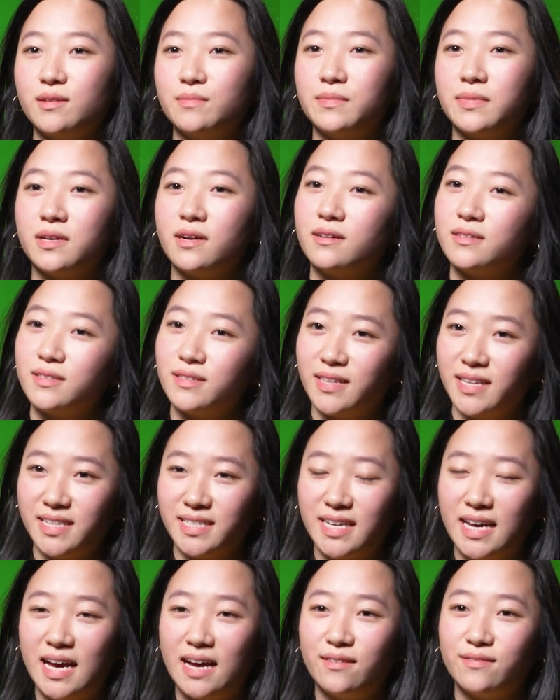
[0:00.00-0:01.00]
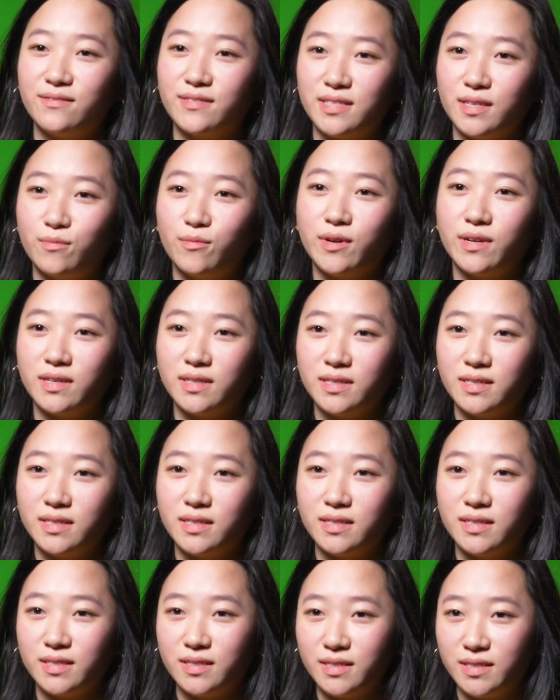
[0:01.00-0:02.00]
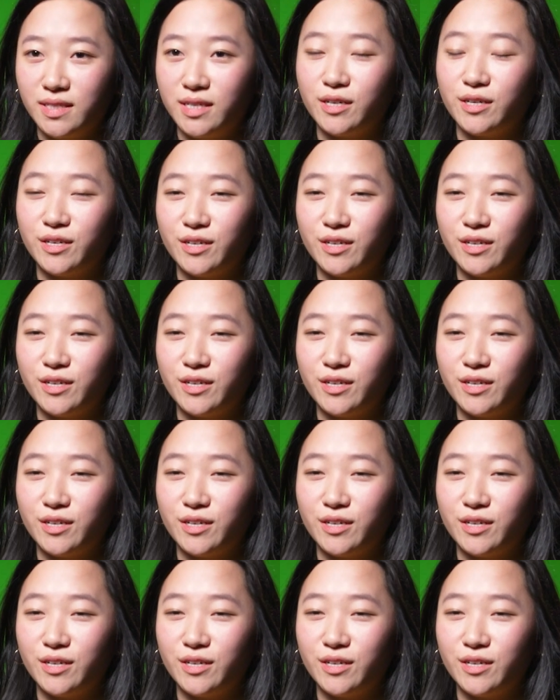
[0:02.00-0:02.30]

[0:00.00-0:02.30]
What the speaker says: but also then to have someone near